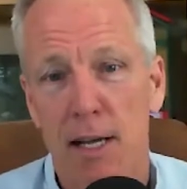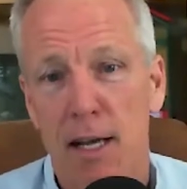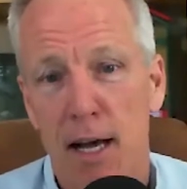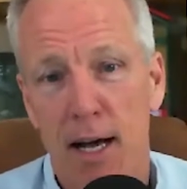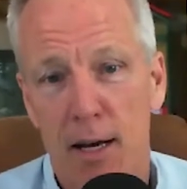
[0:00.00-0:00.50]

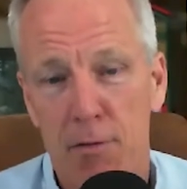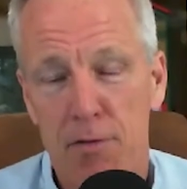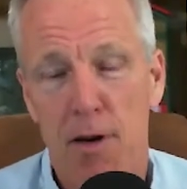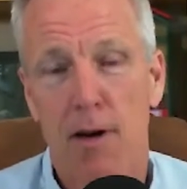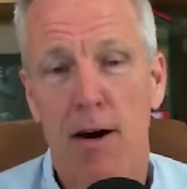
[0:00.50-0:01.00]
For
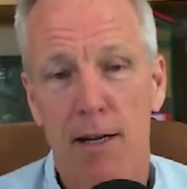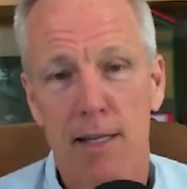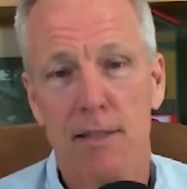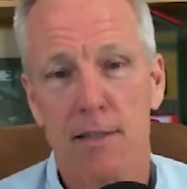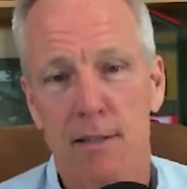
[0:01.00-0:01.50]
our
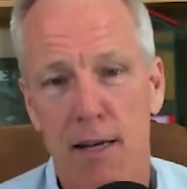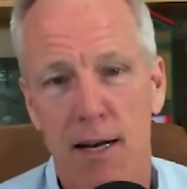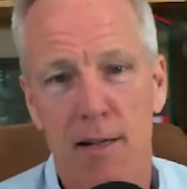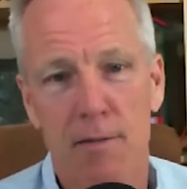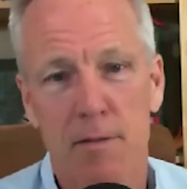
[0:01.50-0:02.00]
audience,
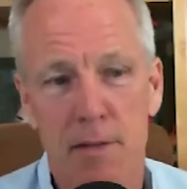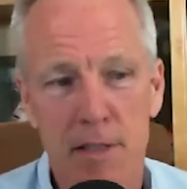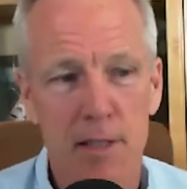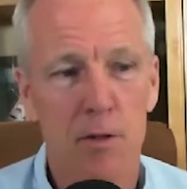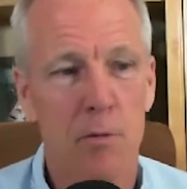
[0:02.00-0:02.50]

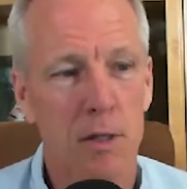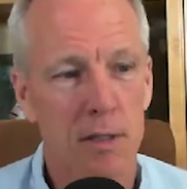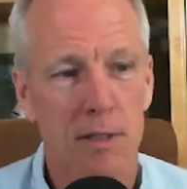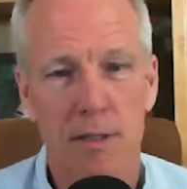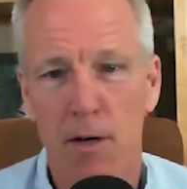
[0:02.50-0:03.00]
Neil
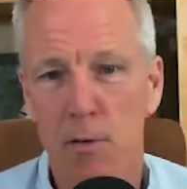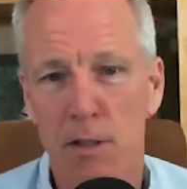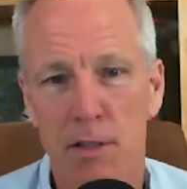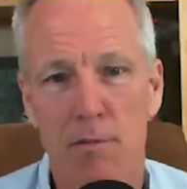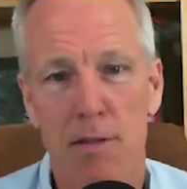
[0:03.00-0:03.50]
was always
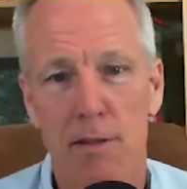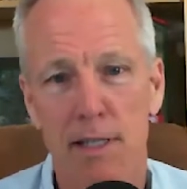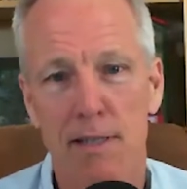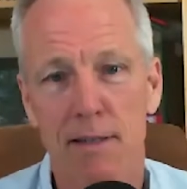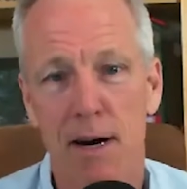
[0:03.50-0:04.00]
a
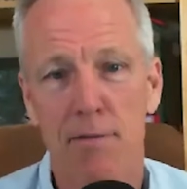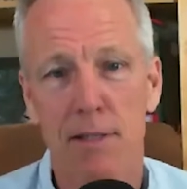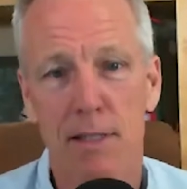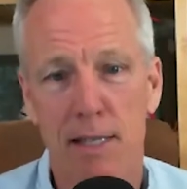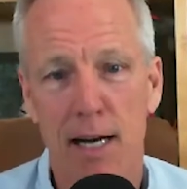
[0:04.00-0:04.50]
very
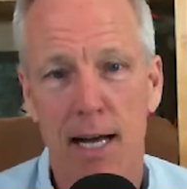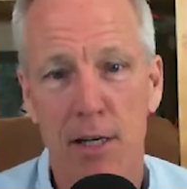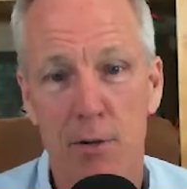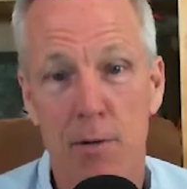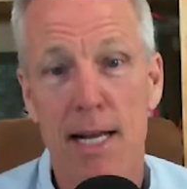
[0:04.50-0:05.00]
confident guy,
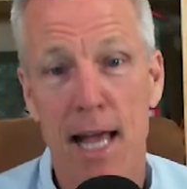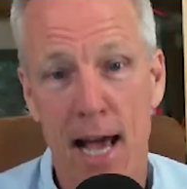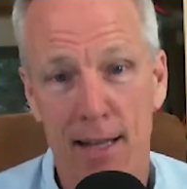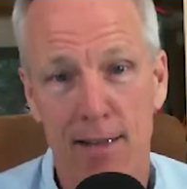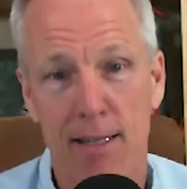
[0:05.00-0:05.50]
great
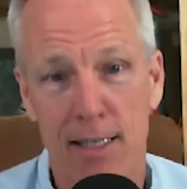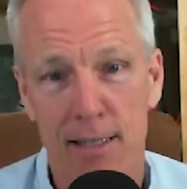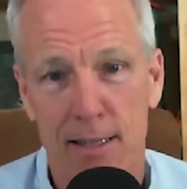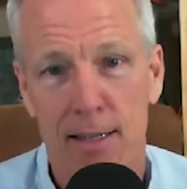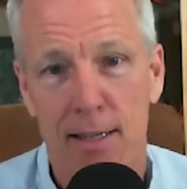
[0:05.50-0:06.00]
athlete,
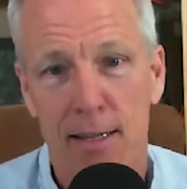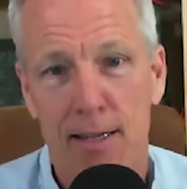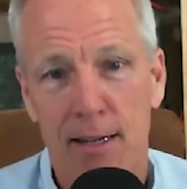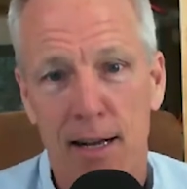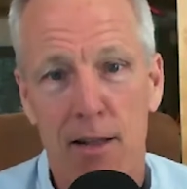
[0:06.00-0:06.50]

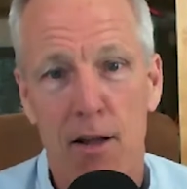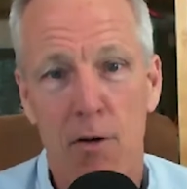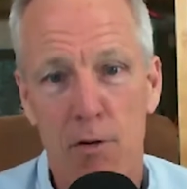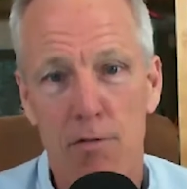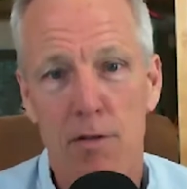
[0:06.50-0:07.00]
got along
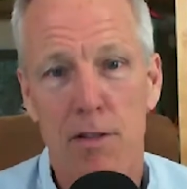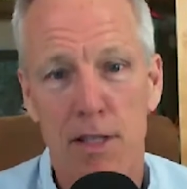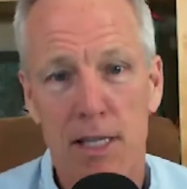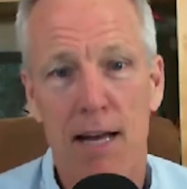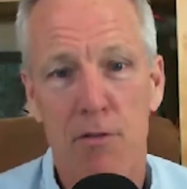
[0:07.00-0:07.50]
with
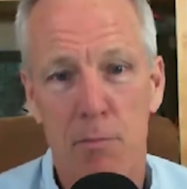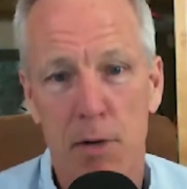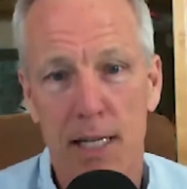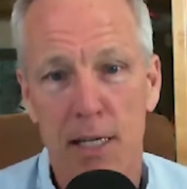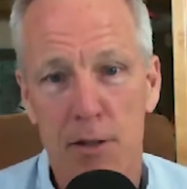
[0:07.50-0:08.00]
virtually
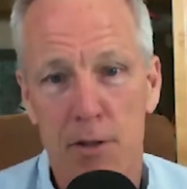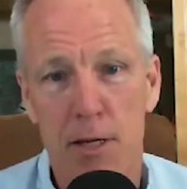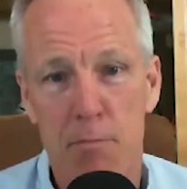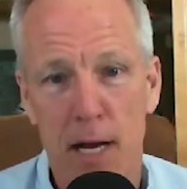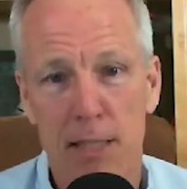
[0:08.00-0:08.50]
everybody, a
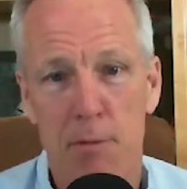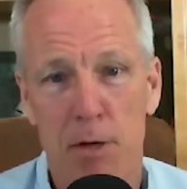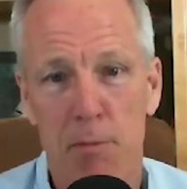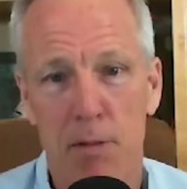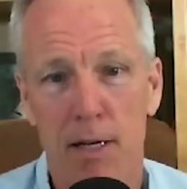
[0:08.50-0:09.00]
great basketball
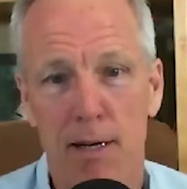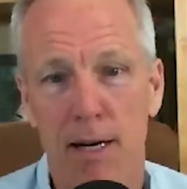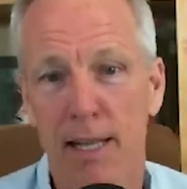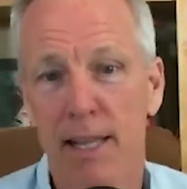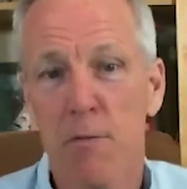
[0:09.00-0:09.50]
player.
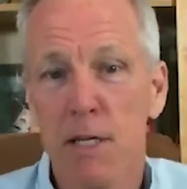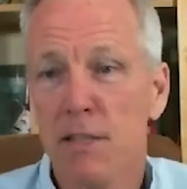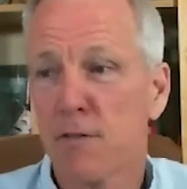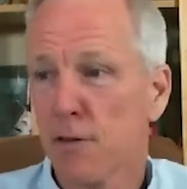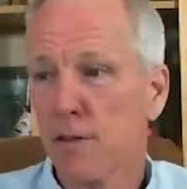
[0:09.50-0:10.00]
And then we
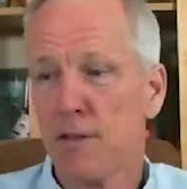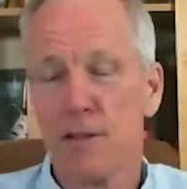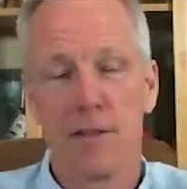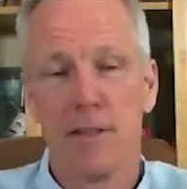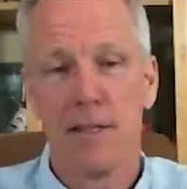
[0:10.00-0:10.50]

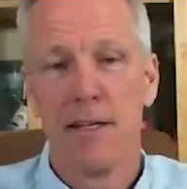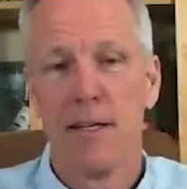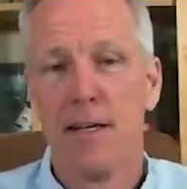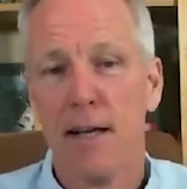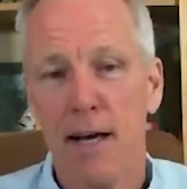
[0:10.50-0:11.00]
diverged
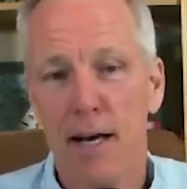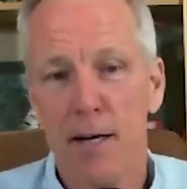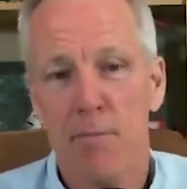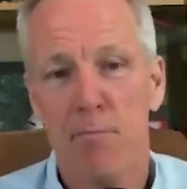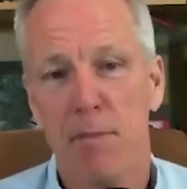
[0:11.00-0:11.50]

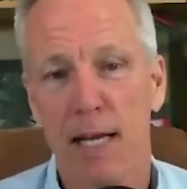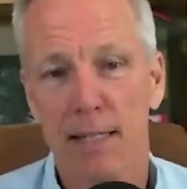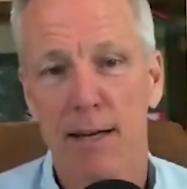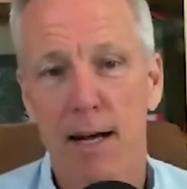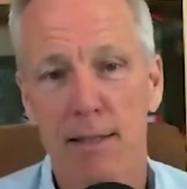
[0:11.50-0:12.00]
at
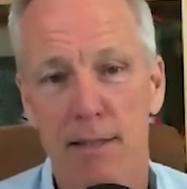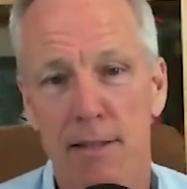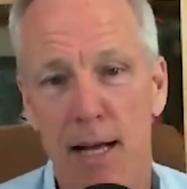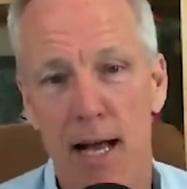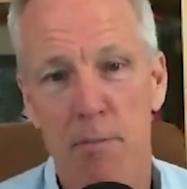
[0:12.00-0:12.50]
college
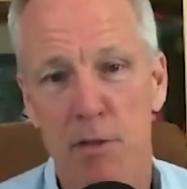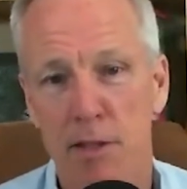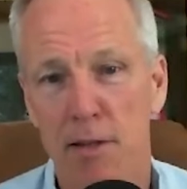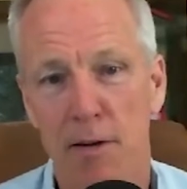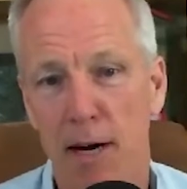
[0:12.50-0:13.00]
time.
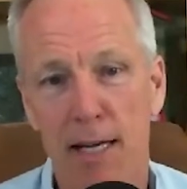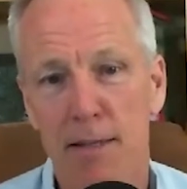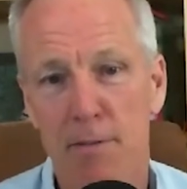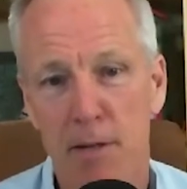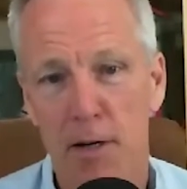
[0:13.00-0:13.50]
So I
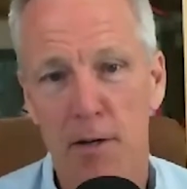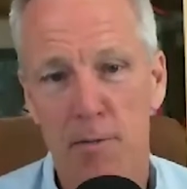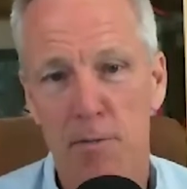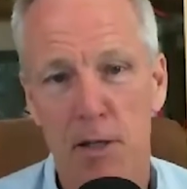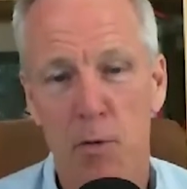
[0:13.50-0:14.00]
don't know,
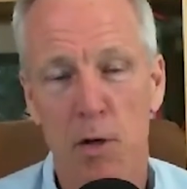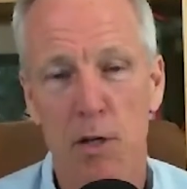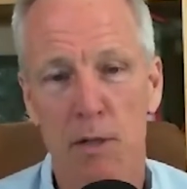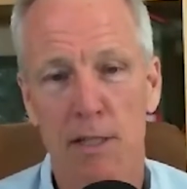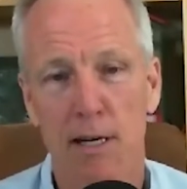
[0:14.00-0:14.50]
you know, where you
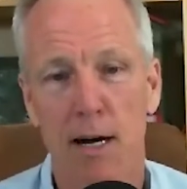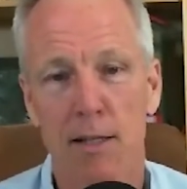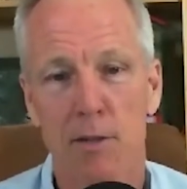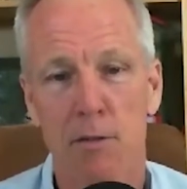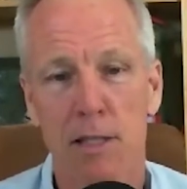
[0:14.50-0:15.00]
went to
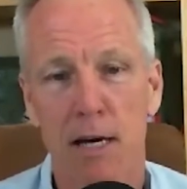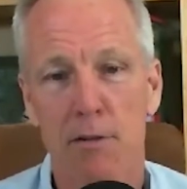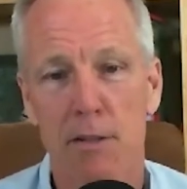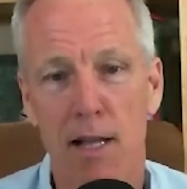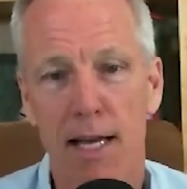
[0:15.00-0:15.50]
college, what that was
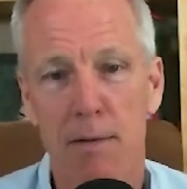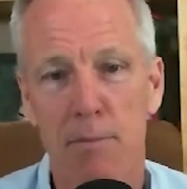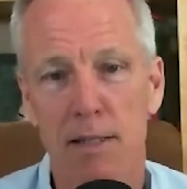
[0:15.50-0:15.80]
like, but